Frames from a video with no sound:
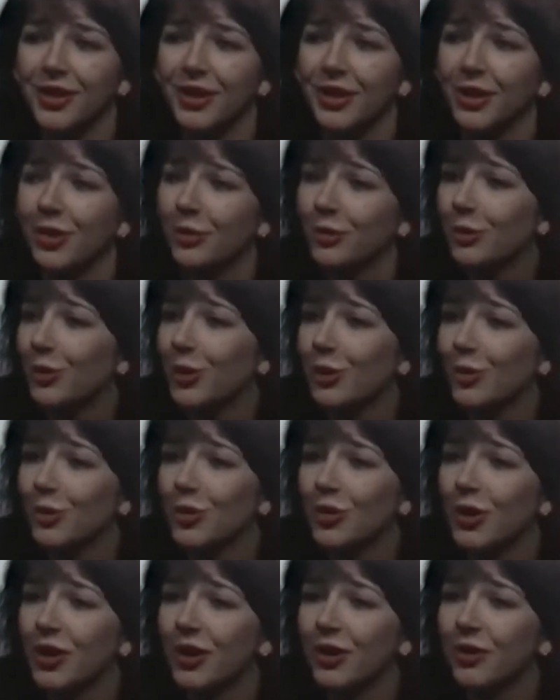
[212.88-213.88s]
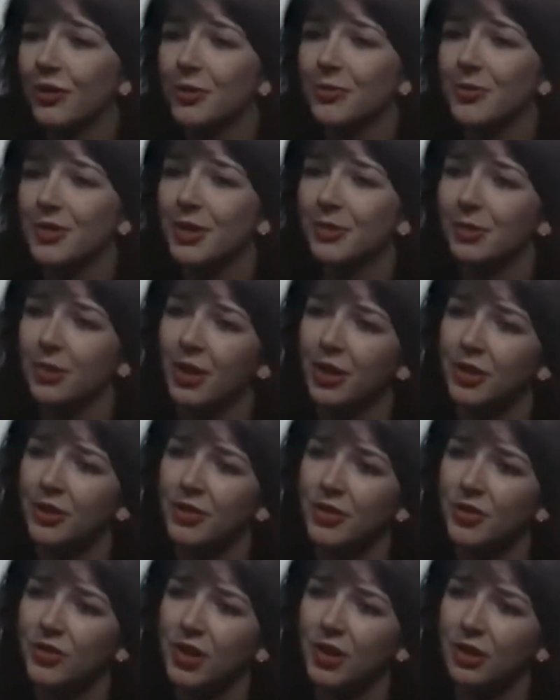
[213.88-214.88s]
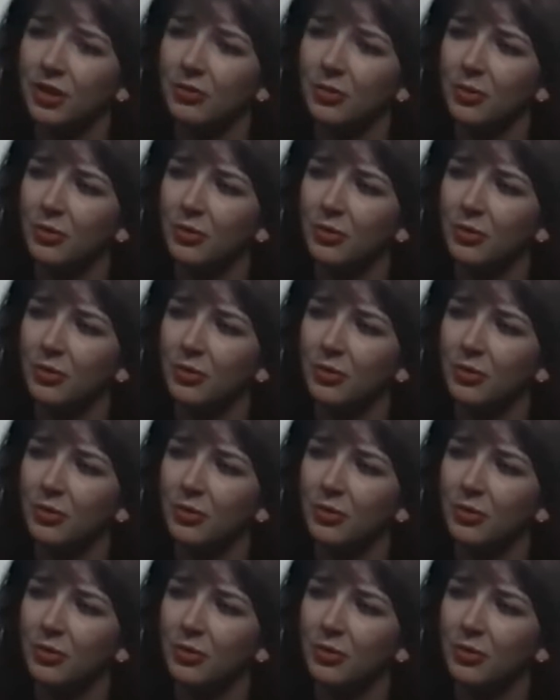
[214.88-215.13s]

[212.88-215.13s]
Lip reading: then they'll try and give them some kind of strength.